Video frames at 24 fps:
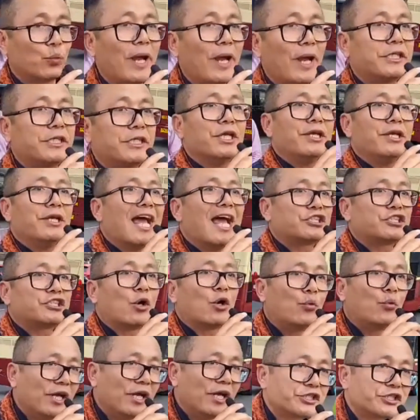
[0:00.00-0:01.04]
rich in
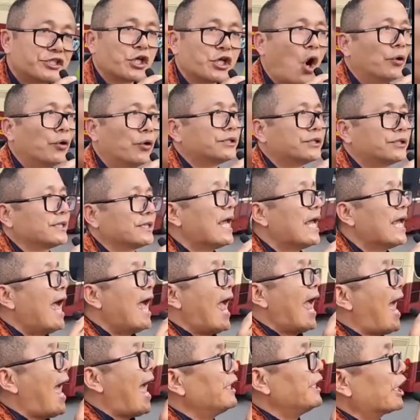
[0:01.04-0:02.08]
natural resources,
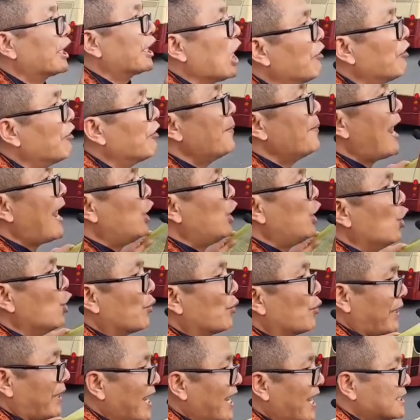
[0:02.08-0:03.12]
and the government
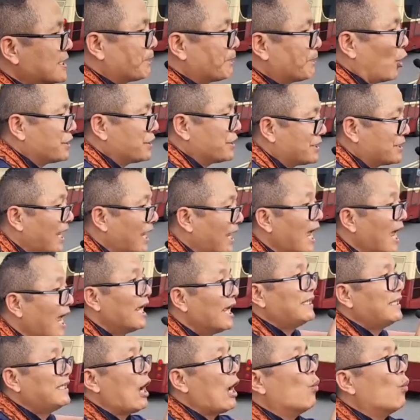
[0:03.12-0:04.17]
look its policy.
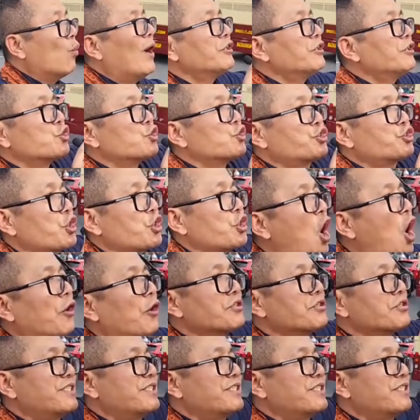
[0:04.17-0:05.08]
They want to source